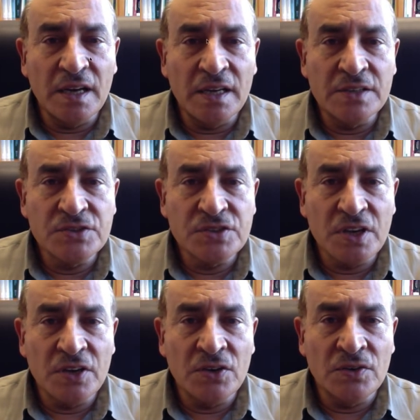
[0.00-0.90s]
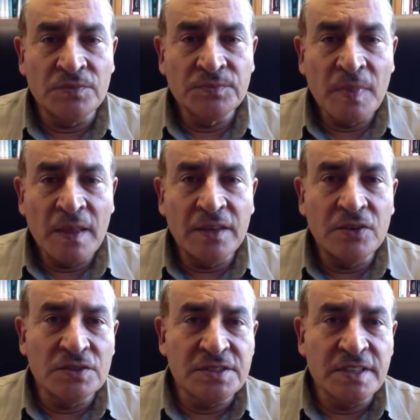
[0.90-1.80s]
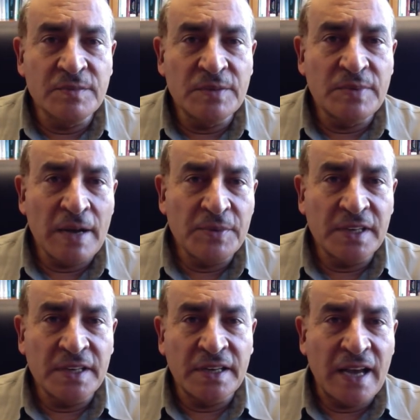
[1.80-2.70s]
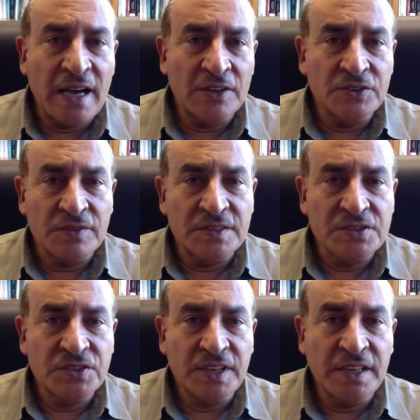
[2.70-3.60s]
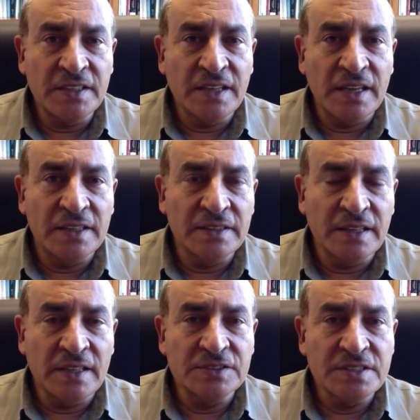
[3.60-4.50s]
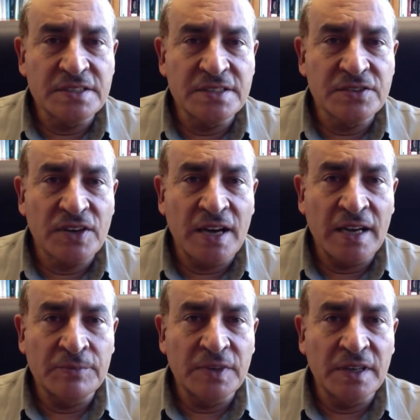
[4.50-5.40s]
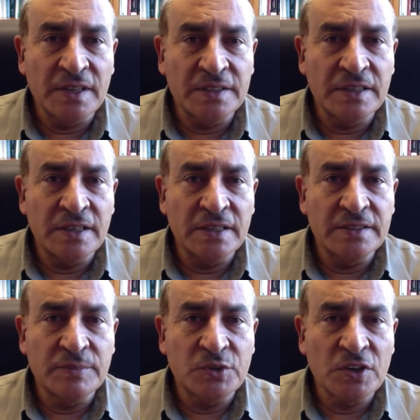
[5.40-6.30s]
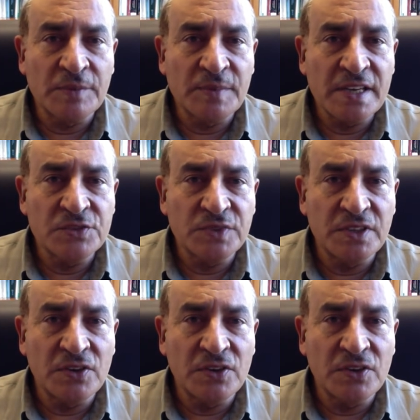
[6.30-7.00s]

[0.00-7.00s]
So you will see me pop in and out of the screen, and I'll just describe the program as we go